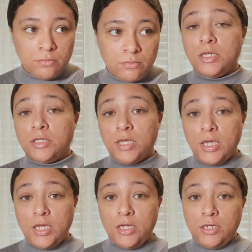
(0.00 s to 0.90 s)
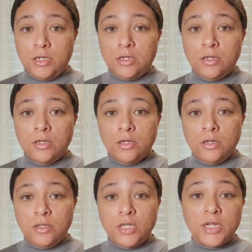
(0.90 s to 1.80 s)
Is in
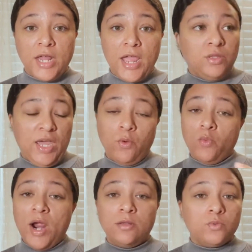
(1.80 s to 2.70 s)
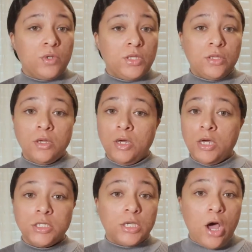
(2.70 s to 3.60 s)
the land that rhymes with
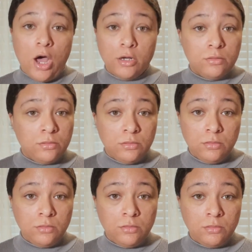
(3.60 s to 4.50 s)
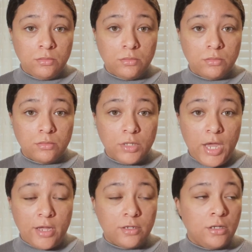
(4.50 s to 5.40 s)
huzzah,
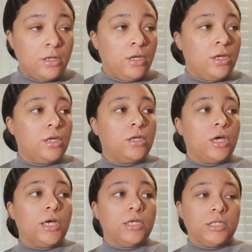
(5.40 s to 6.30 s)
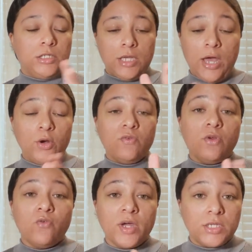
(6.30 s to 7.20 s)
okay? Cause I don't even know
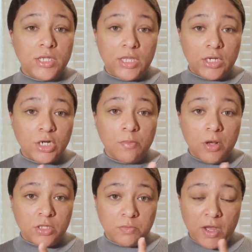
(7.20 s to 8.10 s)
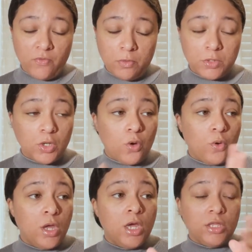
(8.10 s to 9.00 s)
if I could say that term on this platform. So
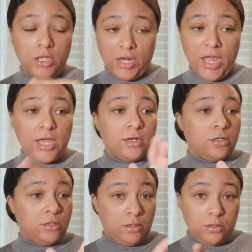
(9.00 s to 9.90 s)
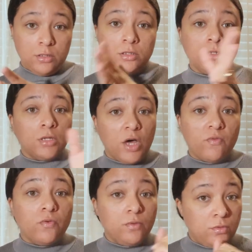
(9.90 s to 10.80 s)
the land
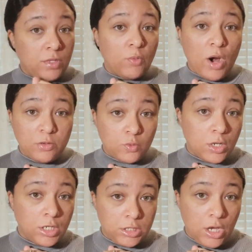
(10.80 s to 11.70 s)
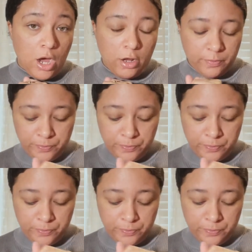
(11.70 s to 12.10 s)
of, that rhymes with huzzah.